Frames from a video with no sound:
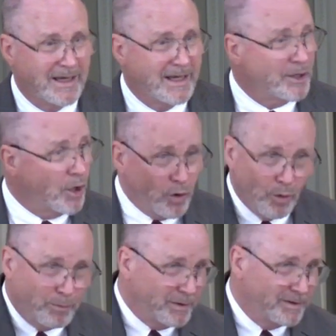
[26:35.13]
and the
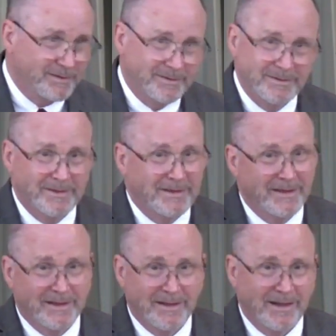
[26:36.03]
hope
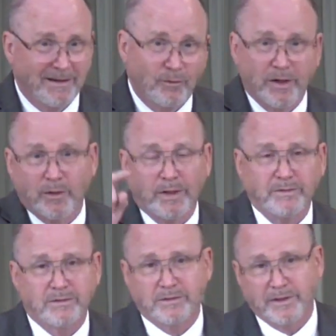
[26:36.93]
of what
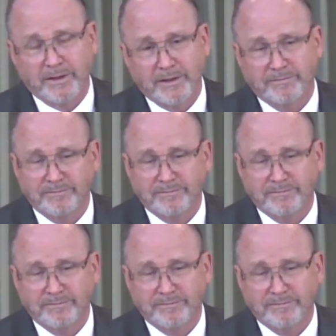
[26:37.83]
awaits us there.